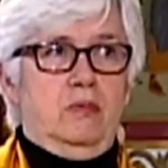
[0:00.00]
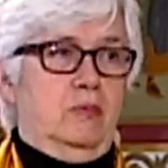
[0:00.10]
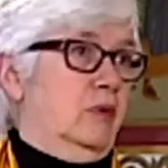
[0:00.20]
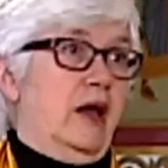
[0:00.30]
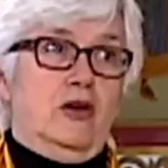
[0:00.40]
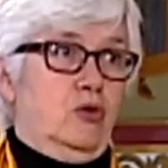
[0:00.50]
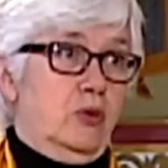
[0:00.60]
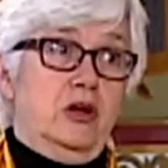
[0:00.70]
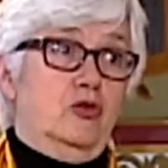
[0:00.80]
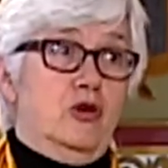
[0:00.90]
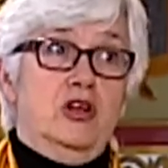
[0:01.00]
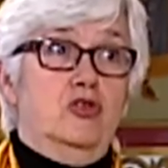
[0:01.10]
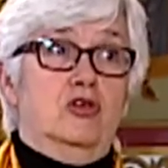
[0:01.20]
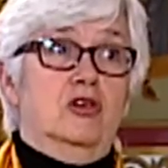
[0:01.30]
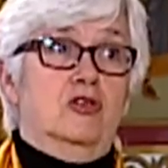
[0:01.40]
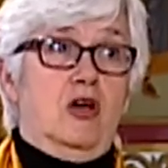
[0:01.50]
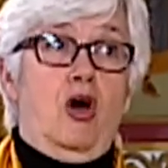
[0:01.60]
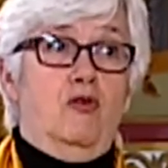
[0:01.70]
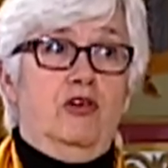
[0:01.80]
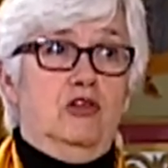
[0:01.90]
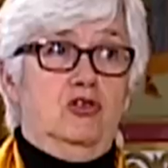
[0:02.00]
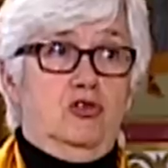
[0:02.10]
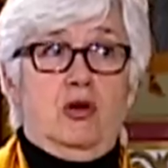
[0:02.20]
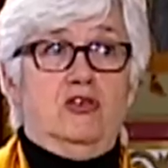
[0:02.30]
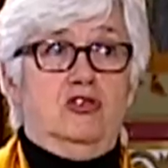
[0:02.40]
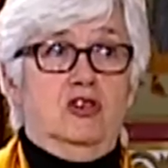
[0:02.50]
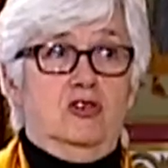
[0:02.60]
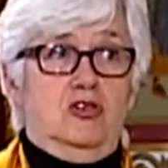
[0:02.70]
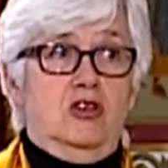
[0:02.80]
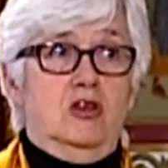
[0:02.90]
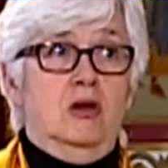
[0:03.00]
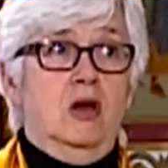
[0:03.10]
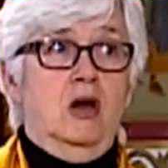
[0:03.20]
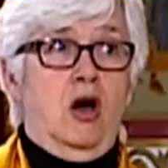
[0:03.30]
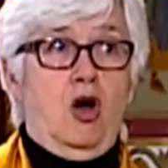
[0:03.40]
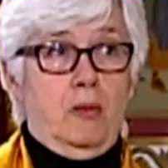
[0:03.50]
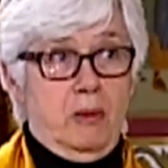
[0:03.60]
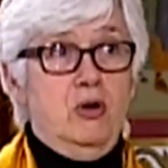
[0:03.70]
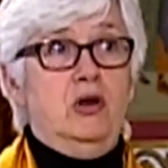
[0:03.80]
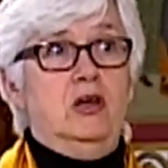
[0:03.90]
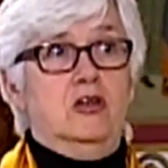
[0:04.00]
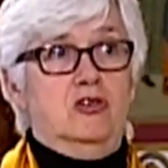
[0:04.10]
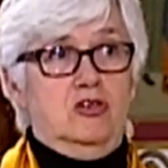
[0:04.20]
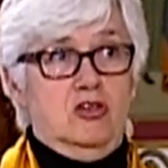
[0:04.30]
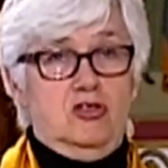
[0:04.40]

like Greek traditions, often stresses the harmonious, the